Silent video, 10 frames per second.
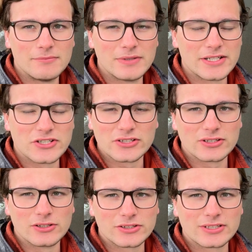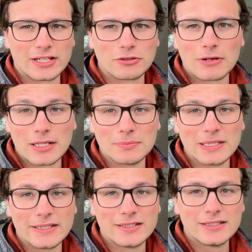it just looks
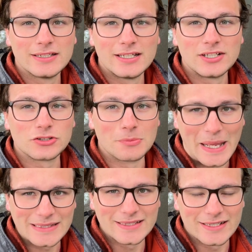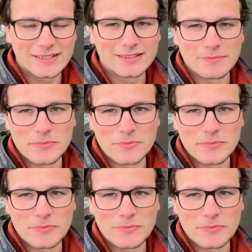incredibly dramatic and